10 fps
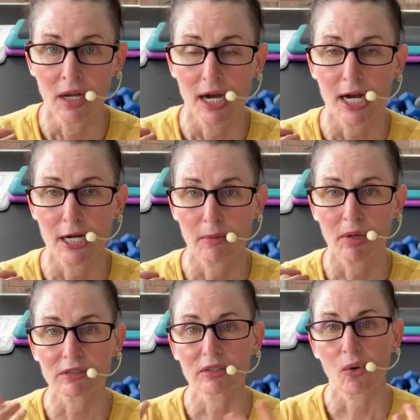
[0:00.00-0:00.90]
Um,
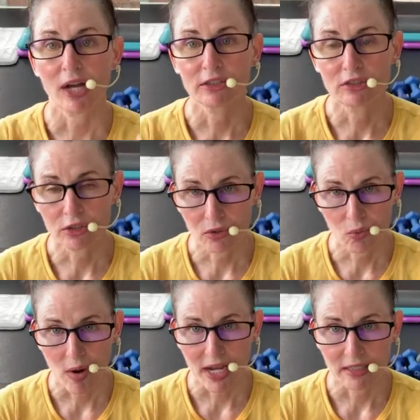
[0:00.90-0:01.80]
so I do
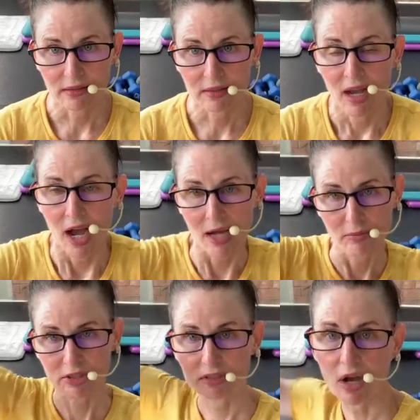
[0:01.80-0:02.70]
weights, I'm
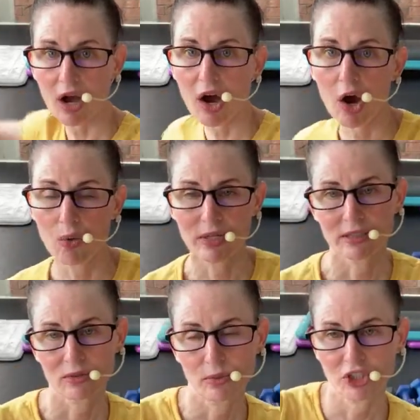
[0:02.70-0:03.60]
just always
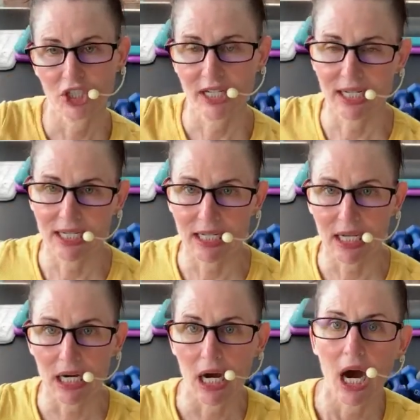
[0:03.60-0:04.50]
switching
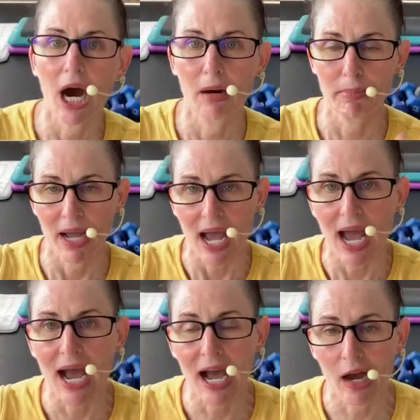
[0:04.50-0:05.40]
up
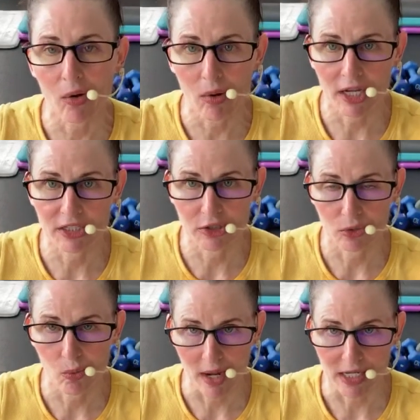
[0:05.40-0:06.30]
how I
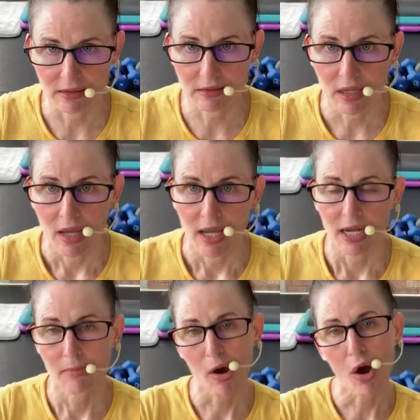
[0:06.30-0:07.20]
do weights,
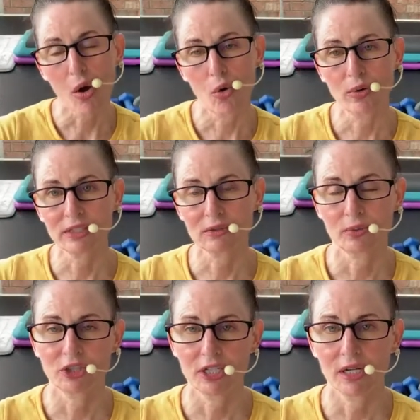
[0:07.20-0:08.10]
and I'm always
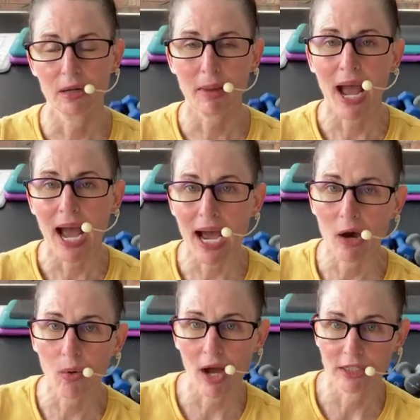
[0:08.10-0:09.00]
switching up
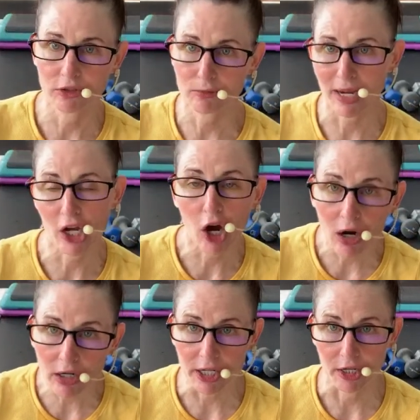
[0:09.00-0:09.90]
how I do my
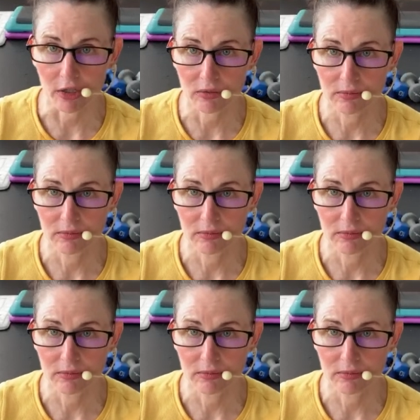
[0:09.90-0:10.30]
cardio.